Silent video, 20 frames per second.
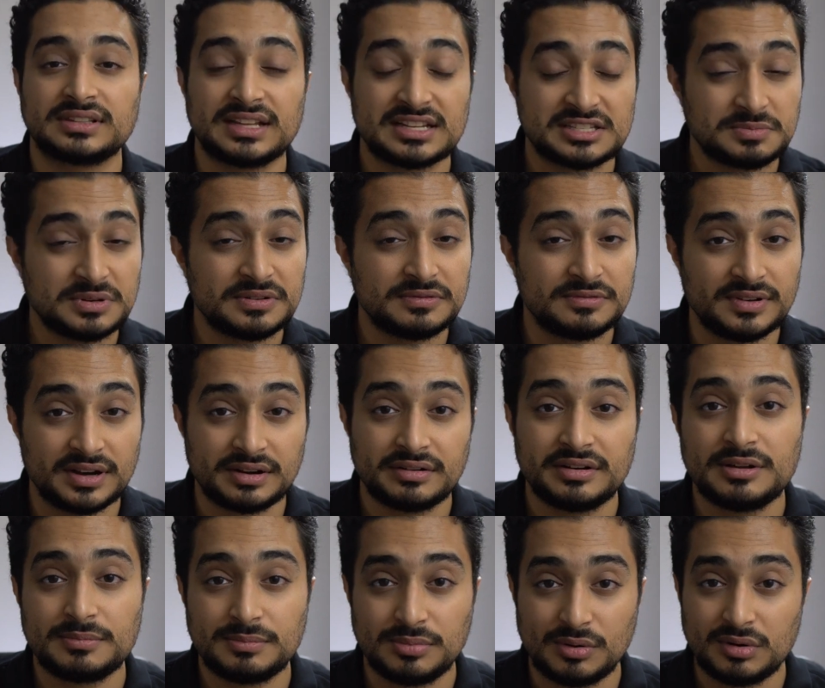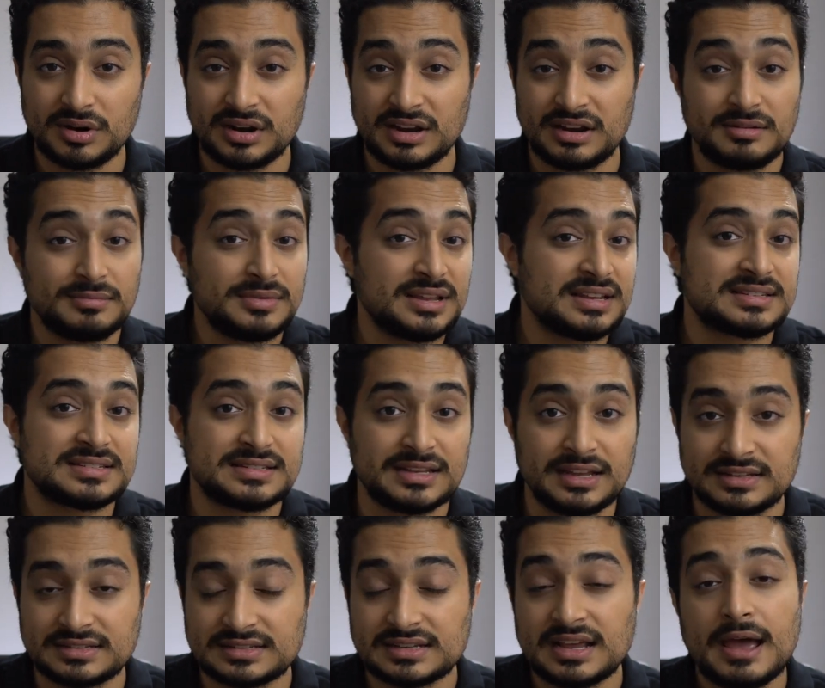that's been very important, and it makes
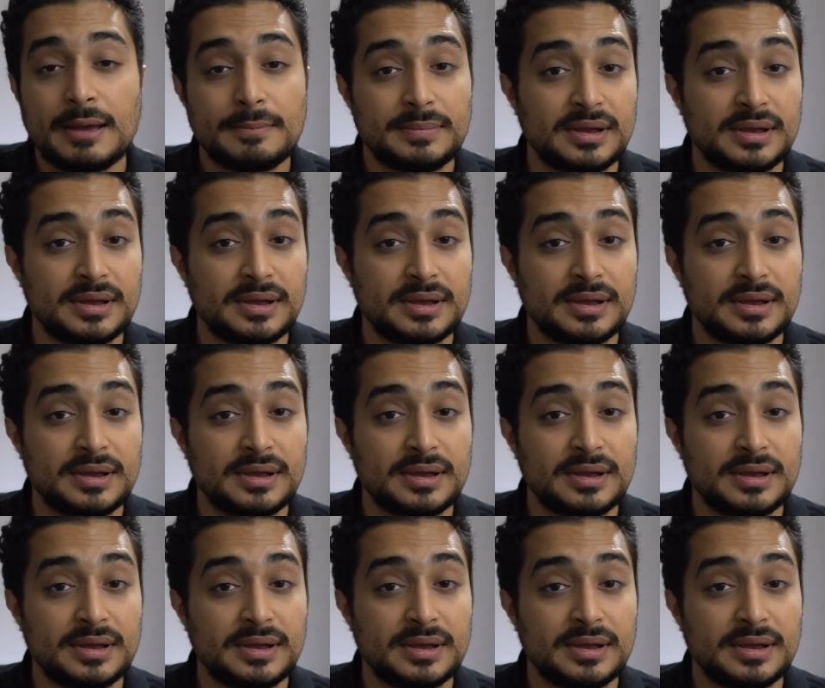sense.